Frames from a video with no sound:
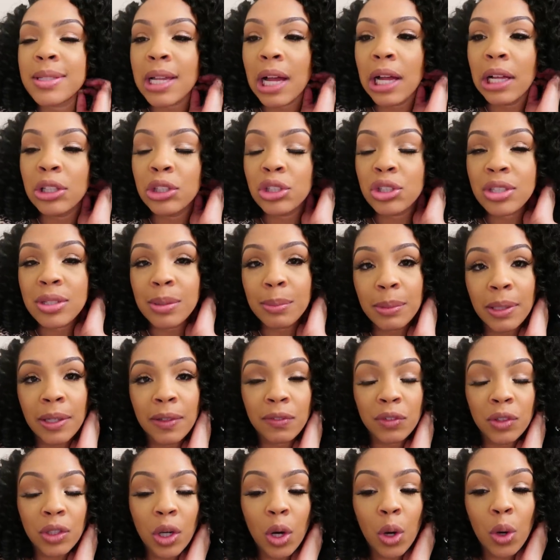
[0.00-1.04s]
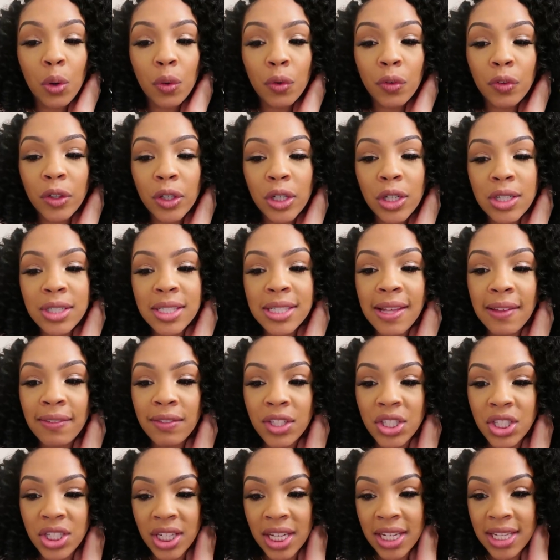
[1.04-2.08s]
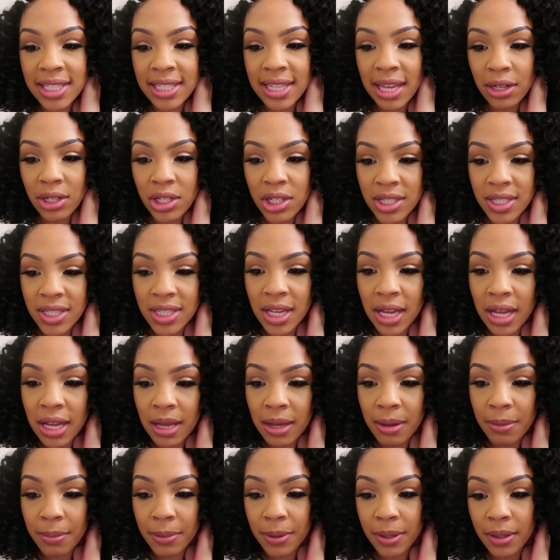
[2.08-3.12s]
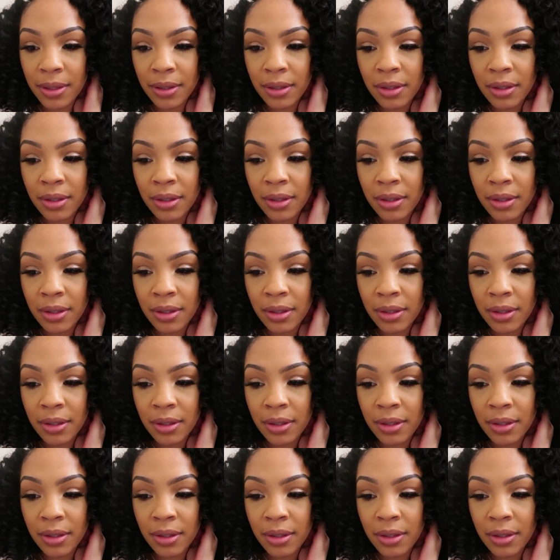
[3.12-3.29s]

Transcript: Skylar some leftovers after she gets out the tub.